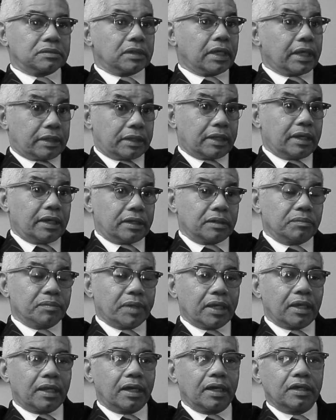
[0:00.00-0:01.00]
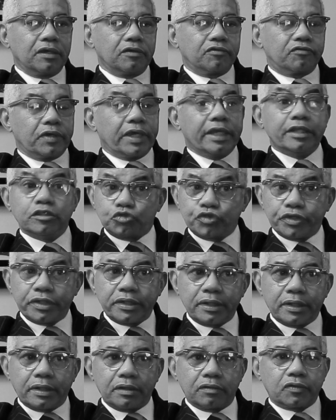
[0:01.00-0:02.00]
like that in my life, in
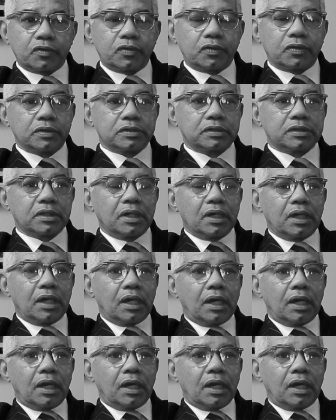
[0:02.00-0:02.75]
Trinidad, of course.